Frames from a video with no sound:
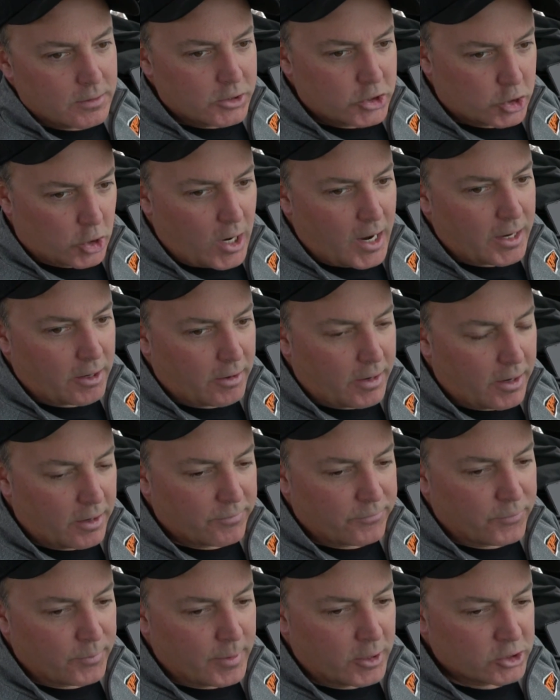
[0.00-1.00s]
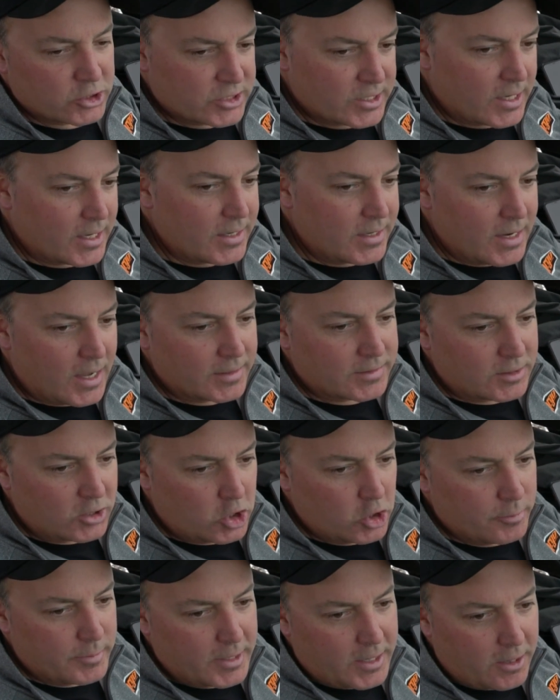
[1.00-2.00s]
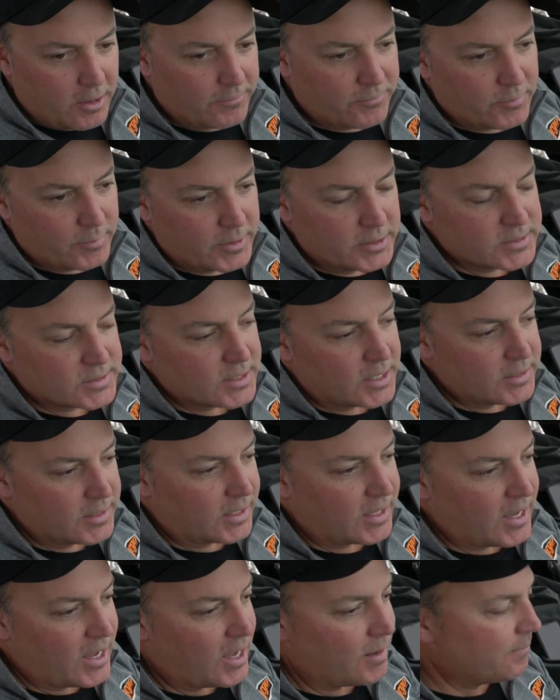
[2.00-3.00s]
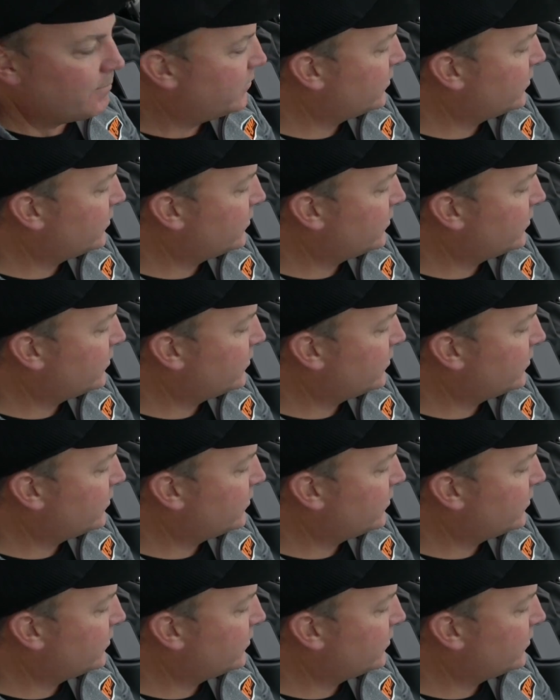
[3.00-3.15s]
drier air from outside, not the humid air from inside the cab.